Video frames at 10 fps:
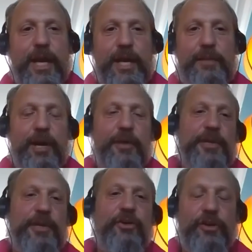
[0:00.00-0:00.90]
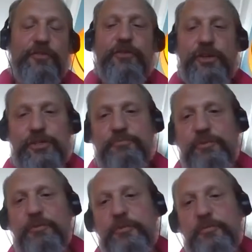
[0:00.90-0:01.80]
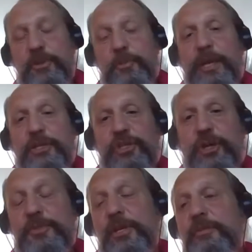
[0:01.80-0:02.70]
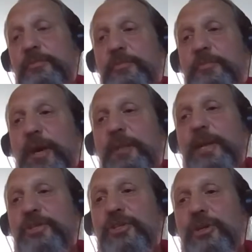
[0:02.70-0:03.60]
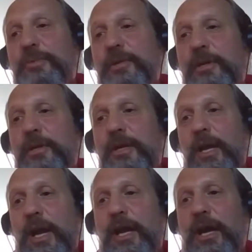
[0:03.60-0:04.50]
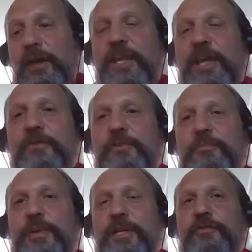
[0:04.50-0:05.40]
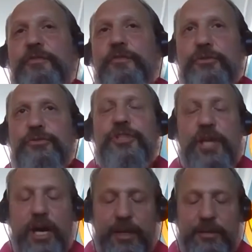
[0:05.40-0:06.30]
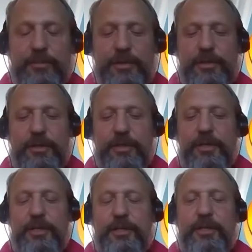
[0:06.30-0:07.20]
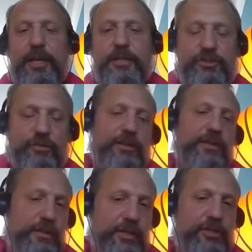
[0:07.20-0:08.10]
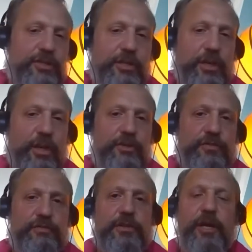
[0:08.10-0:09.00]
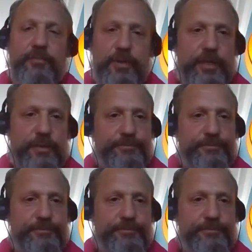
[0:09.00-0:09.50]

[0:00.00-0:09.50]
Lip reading: And it might be not your main job. So my main job, I've never been a full-time strength and conditioning coach for a company.